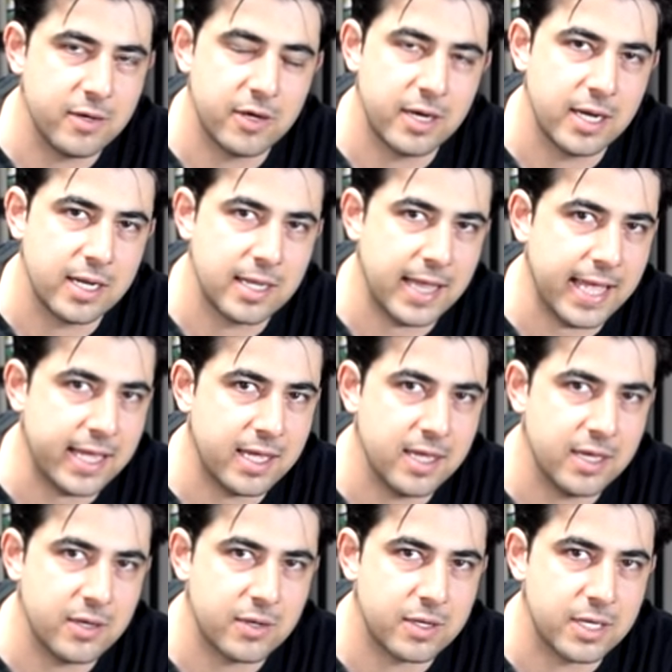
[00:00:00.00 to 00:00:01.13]
or a
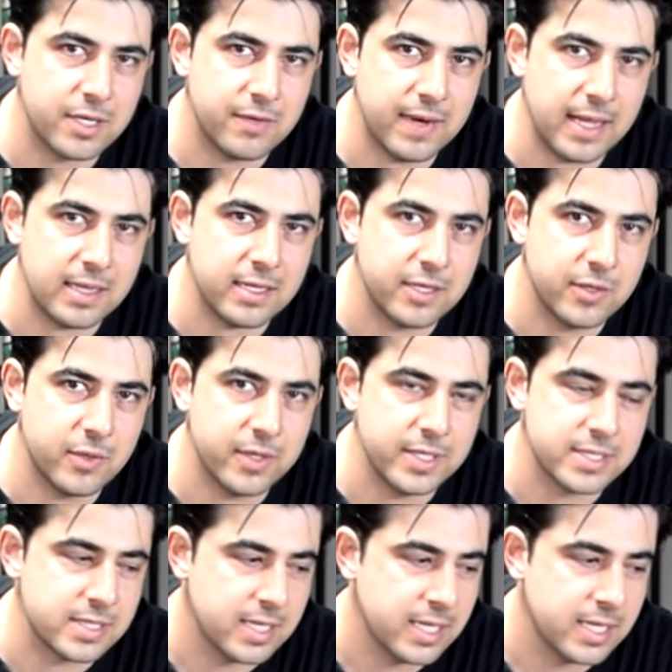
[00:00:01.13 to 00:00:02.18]
clacking or a rattling noise